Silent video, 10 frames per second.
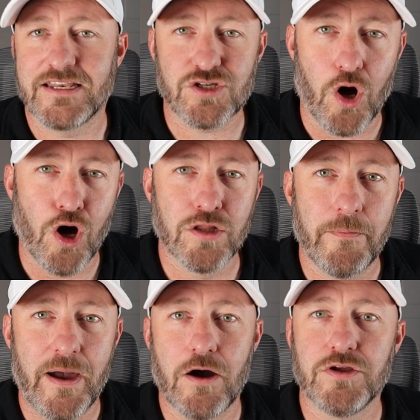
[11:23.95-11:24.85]
It's
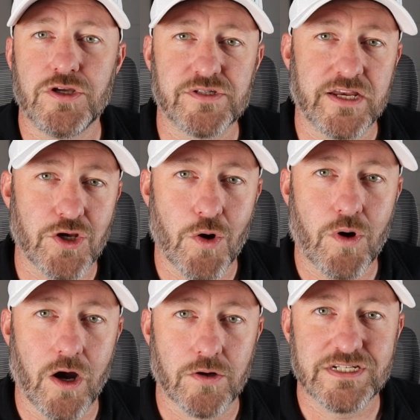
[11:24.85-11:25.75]
all about using
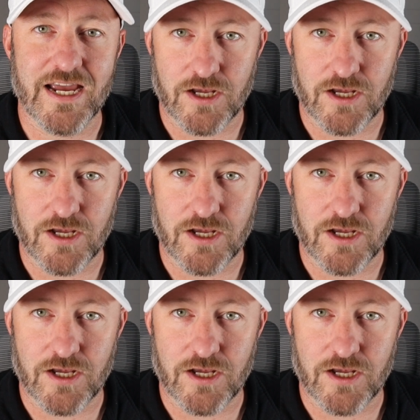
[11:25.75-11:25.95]
no-code